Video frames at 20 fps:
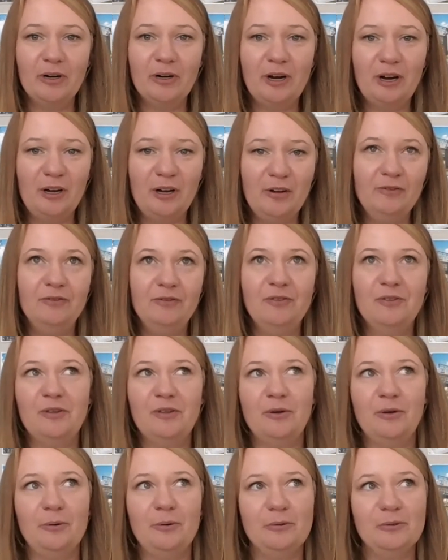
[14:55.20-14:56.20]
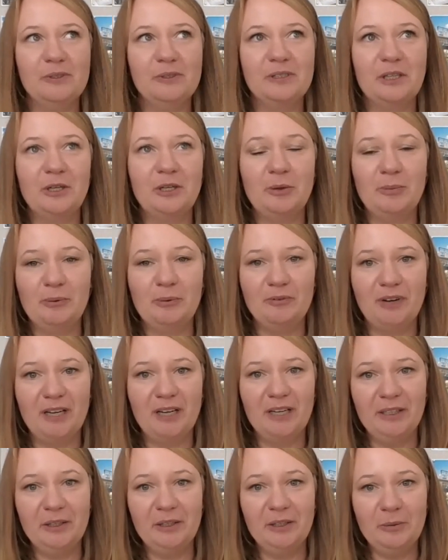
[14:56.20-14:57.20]
or of those that are
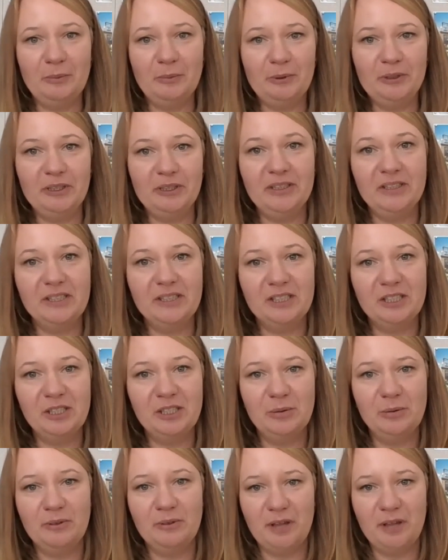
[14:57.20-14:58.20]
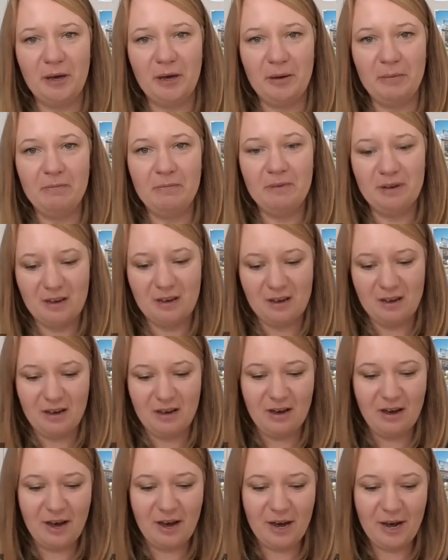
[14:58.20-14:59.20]
providing the buildings to them.
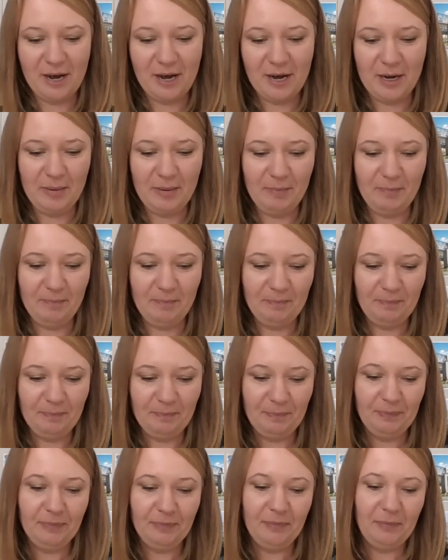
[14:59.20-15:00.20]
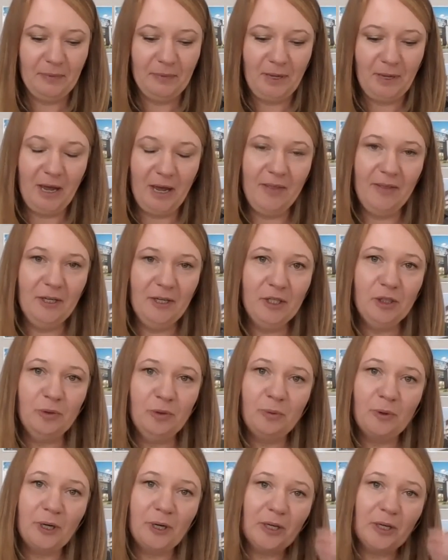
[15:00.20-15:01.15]
And they